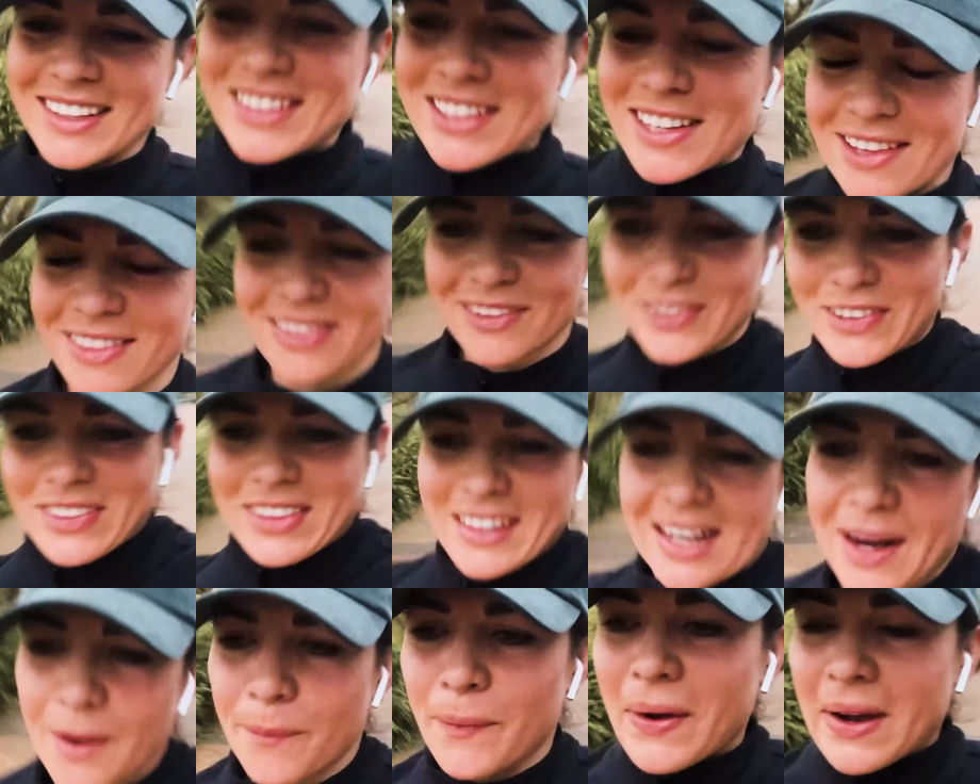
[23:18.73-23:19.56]
actually thought
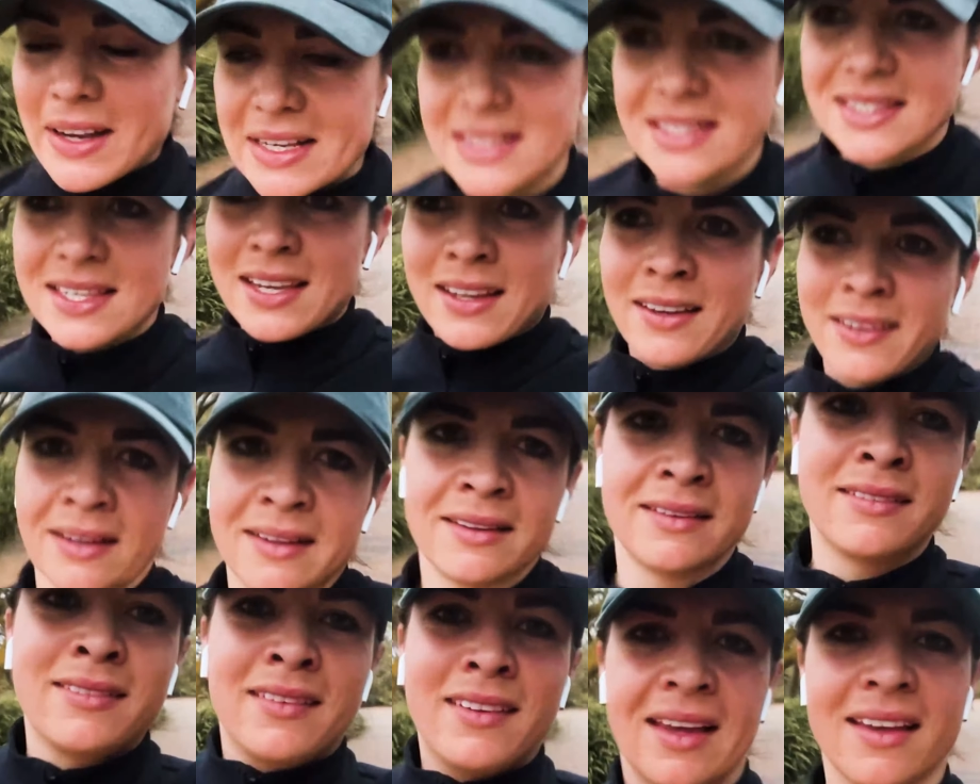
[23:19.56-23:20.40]
that I was
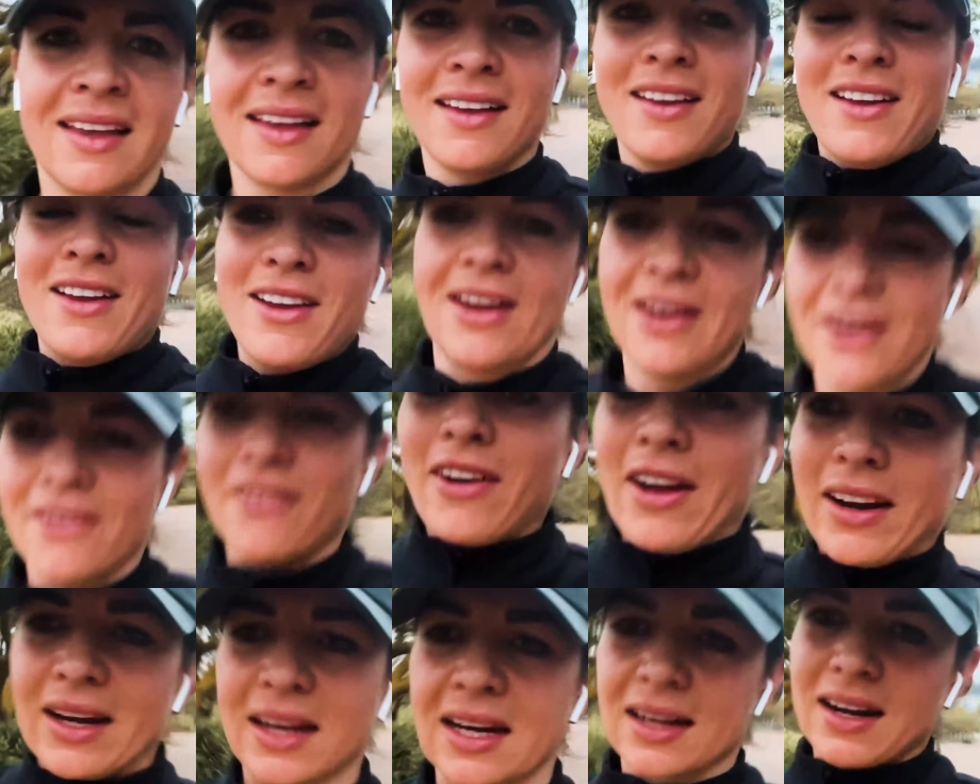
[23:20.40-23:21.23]

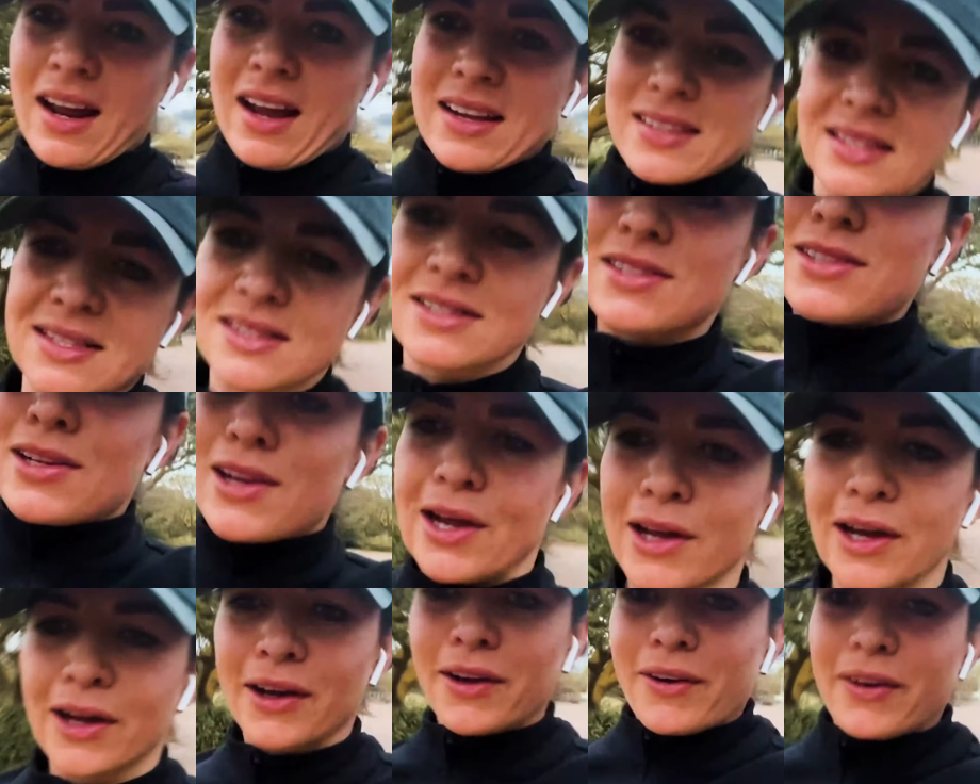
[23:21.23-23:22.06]
running nice and
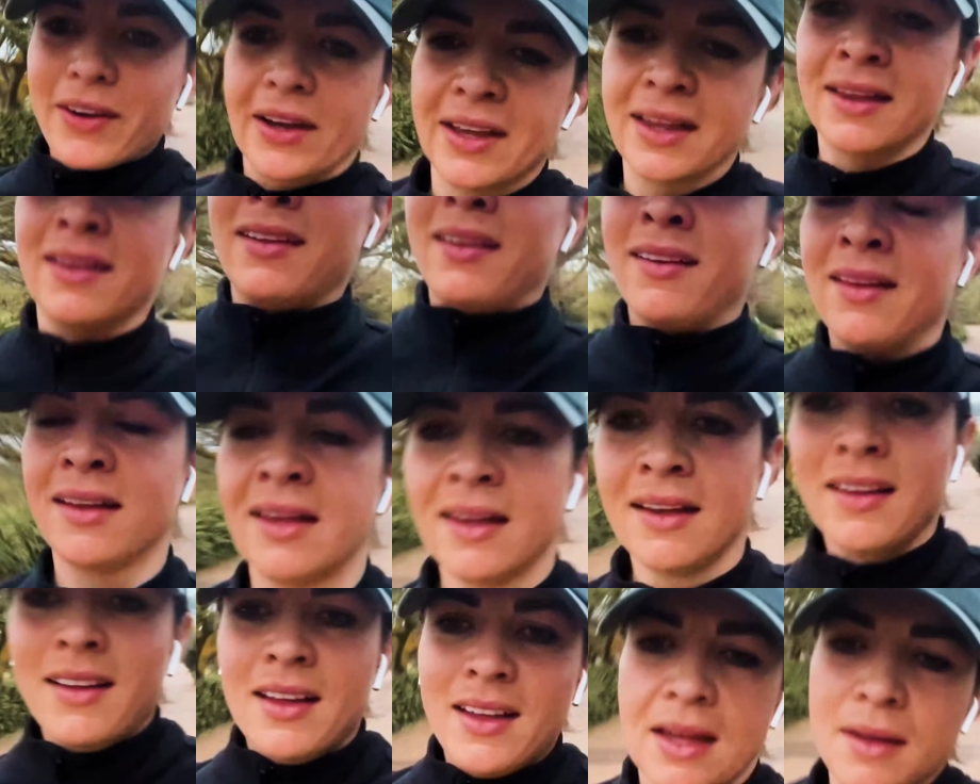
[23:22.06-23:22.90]
slow,
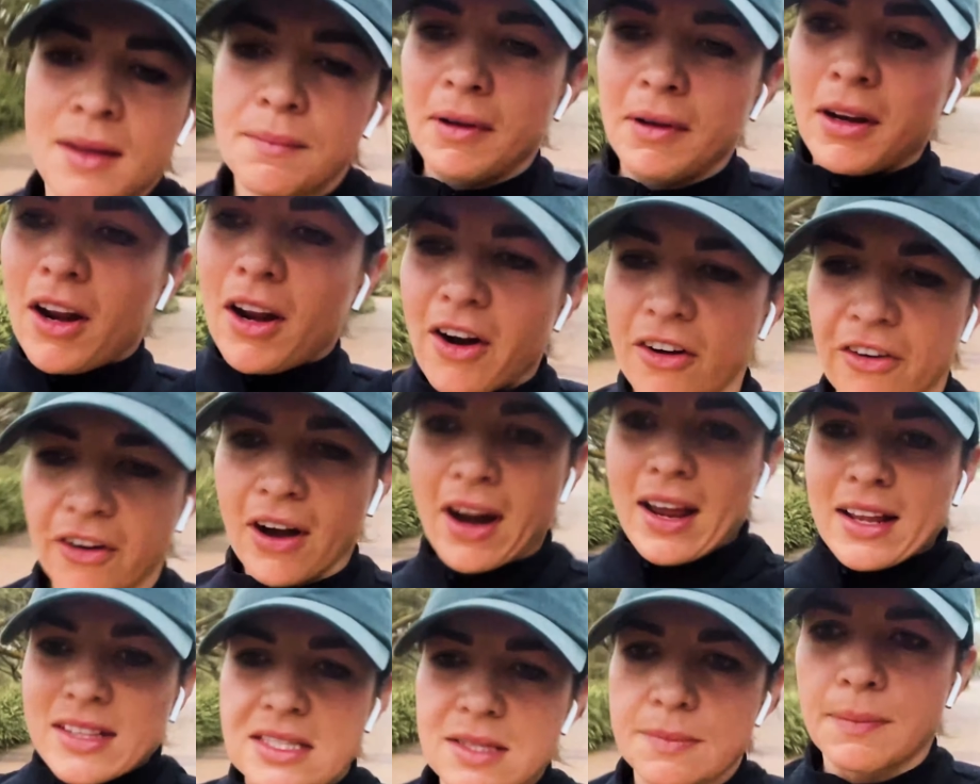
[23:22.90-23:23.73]
my long
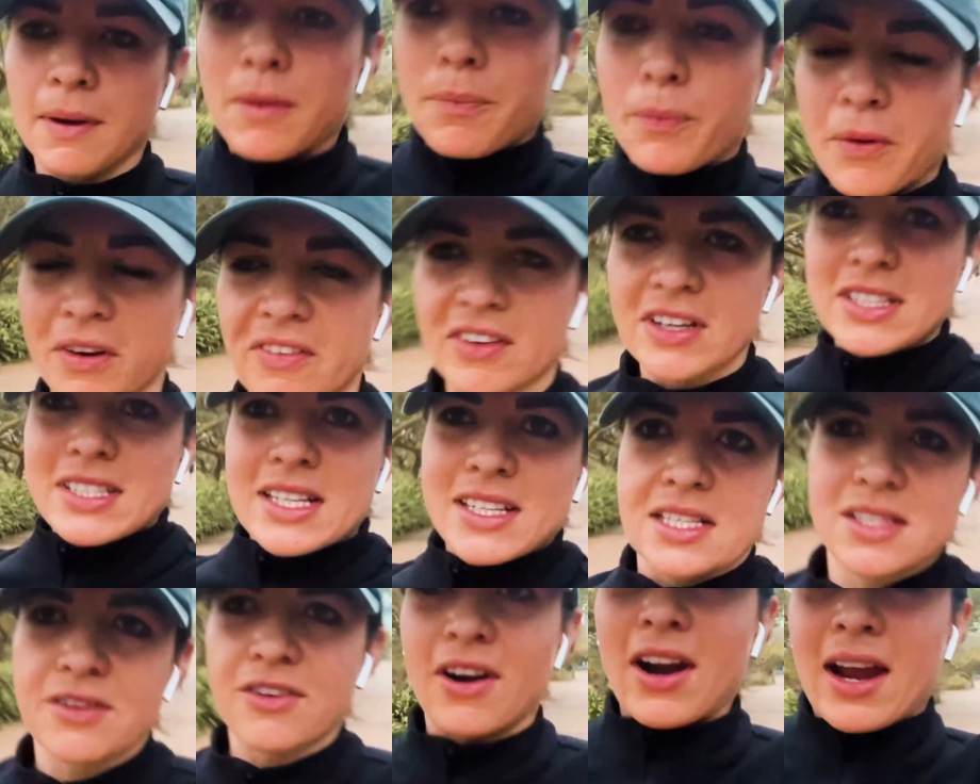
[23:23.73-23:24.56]
runs and my previous
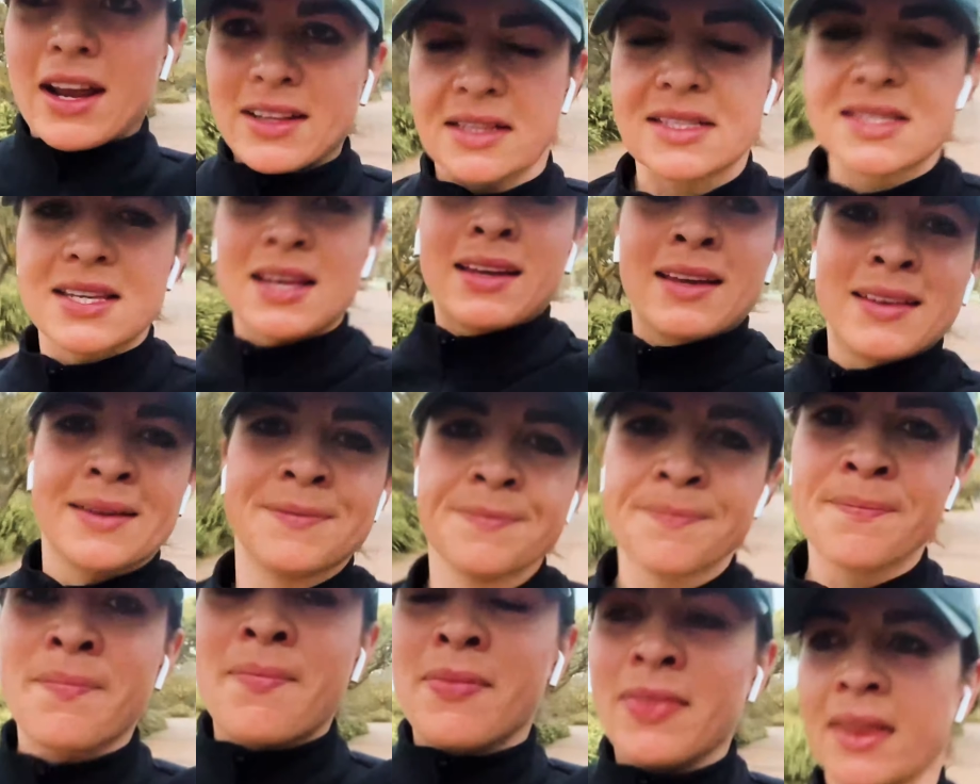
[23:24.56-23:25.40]
easy runs,
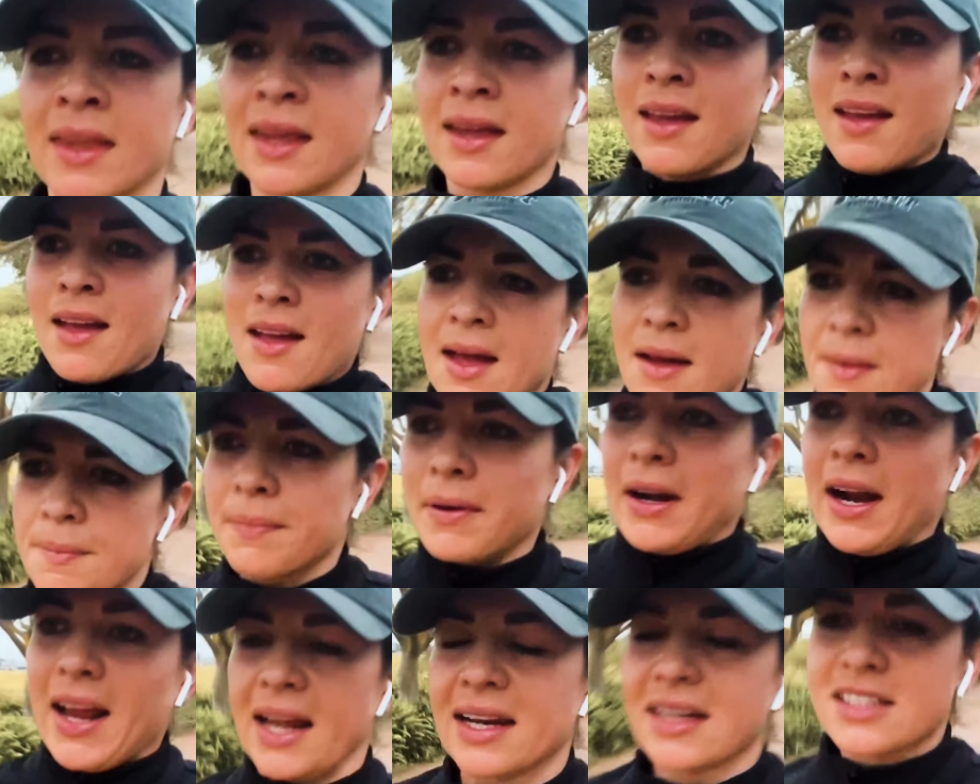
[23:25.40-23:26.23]

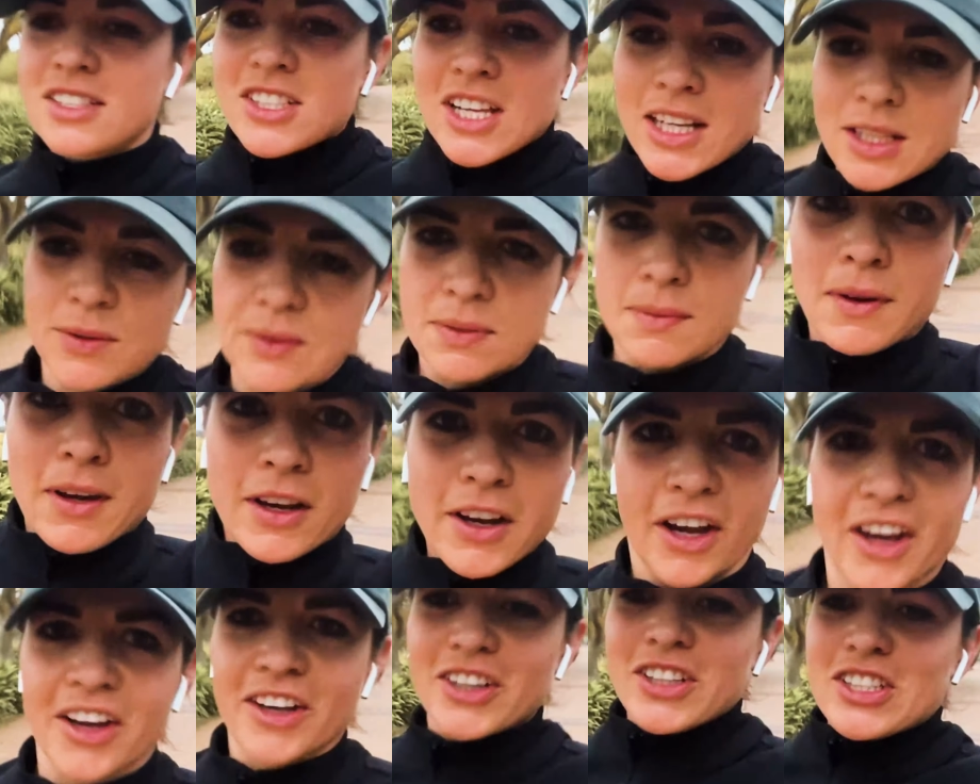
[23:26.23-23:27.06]
but I had a chat with my
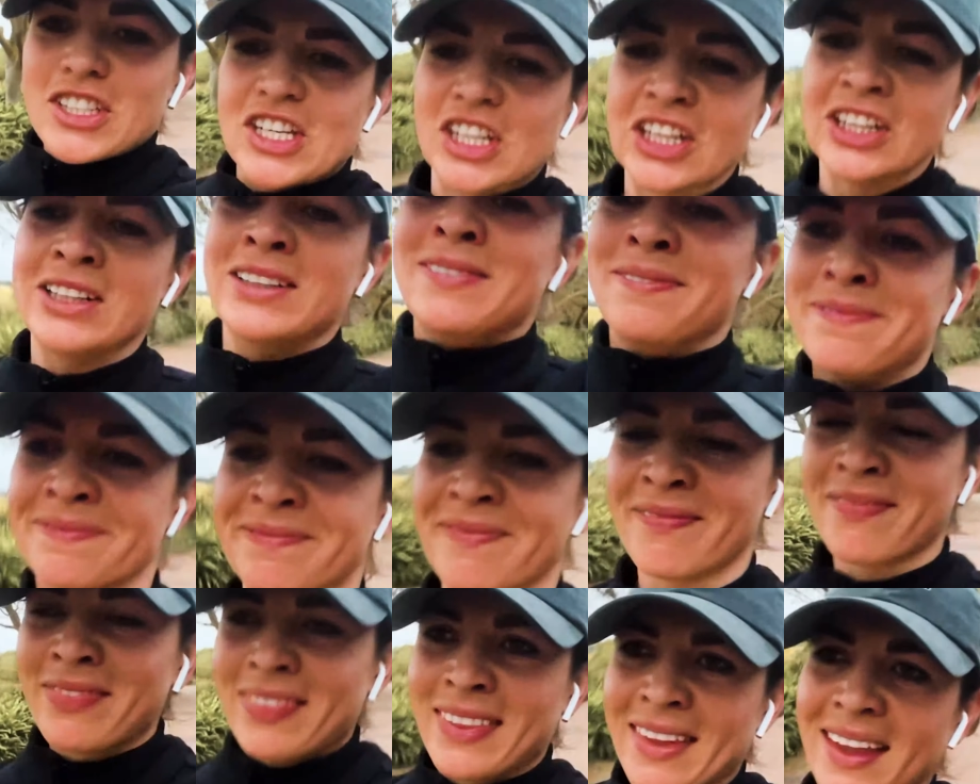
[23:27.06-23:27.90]
coach
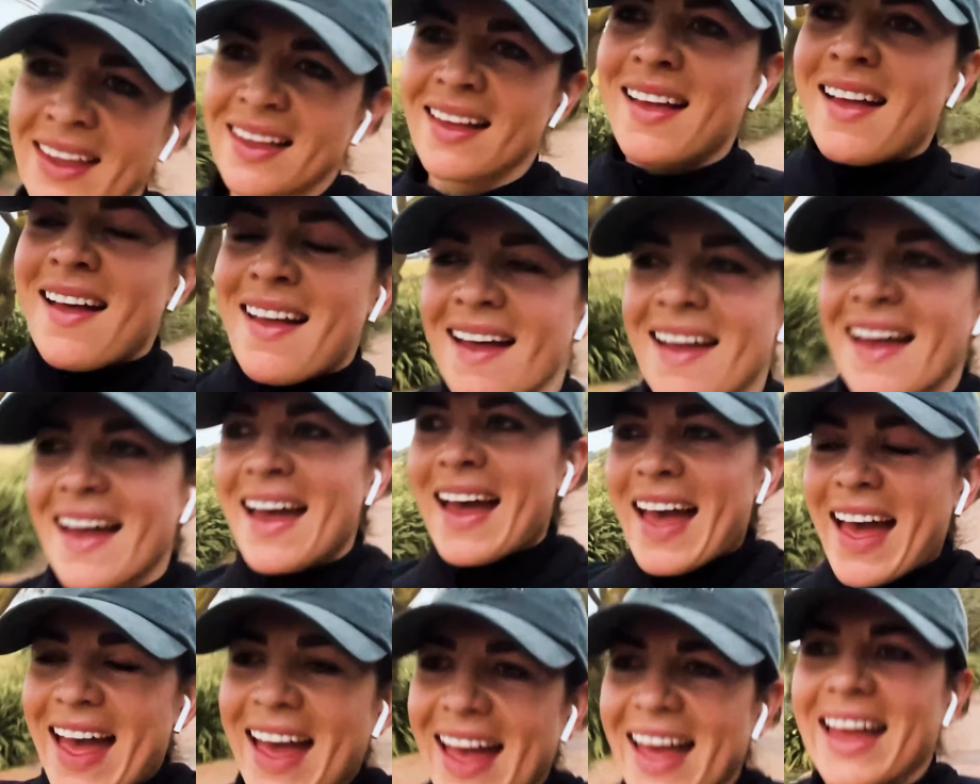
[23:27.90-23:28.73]

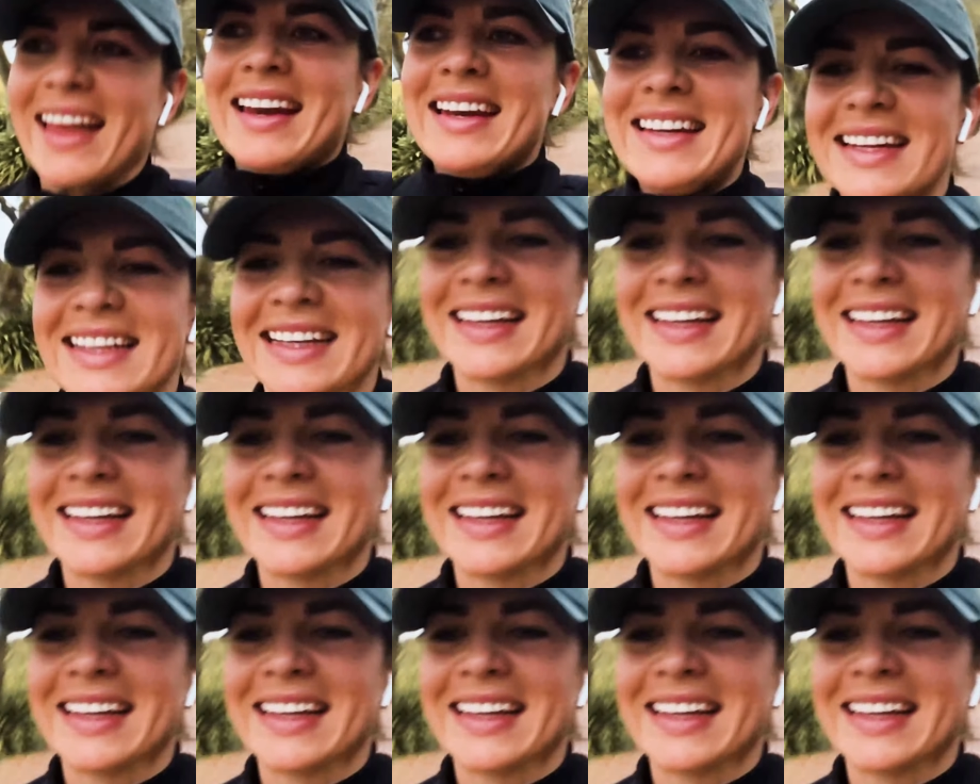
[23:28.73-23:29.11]
and